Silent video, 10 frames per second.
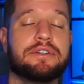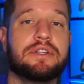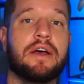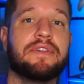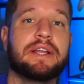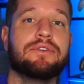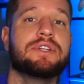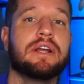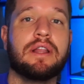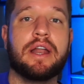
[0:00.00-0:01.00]
stuff like you
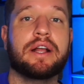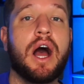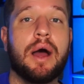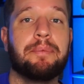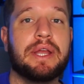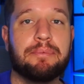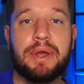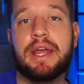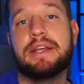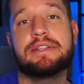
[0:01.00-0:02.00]
see a lot of copy and
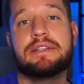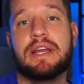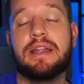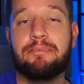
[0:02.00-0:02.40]
paste in